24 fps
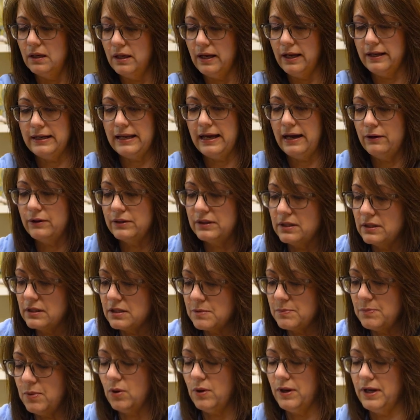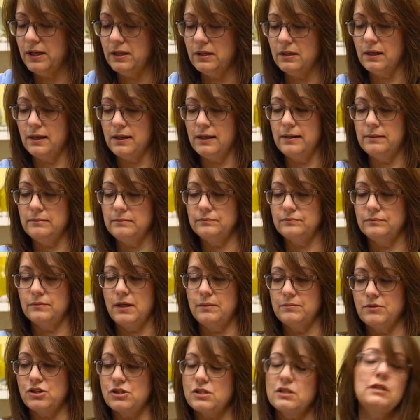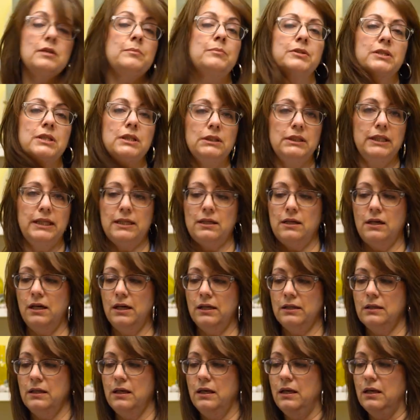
And now at this point, I'm just gonna put the lid on,